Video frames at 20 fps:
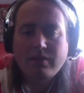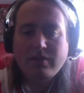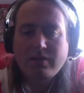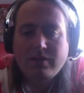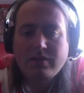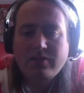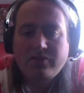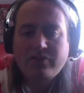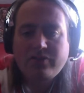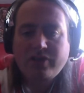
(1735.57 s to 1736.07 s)

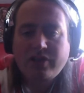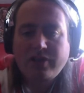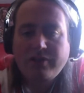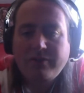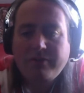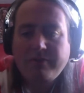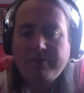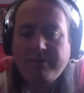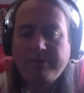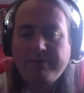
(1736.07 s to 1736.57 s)

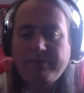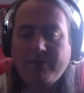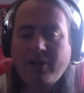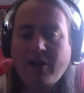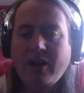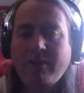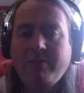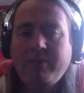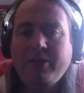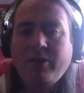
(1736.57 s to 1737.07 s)
so
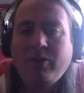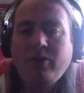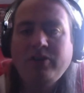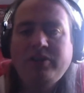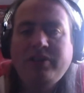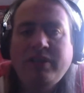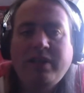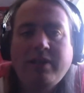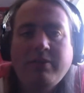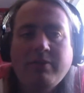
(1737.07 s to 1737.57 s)
I have no
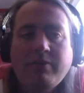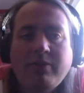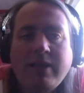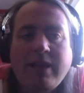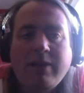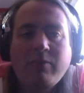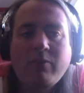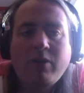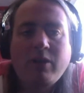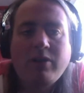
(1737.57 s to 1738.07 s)
idea on
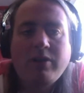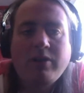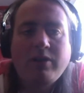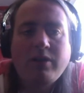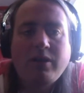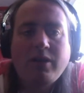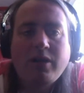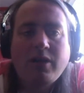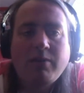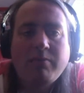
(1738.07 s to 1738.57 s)
that one.
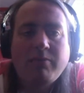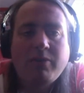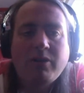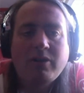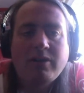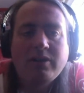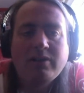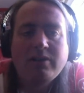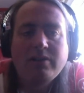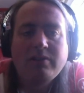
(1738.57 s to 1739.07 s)

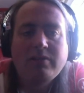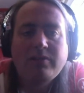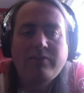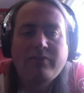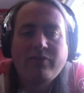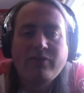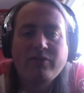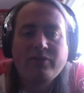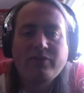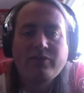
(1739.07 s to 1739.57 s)
It's the
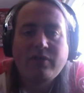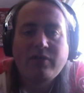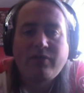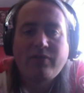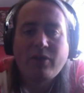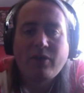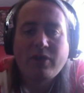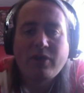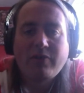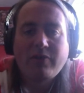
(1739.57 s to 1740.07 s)
first I've
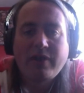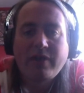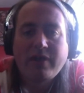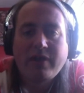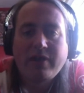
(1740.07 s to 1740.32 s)
heard of it.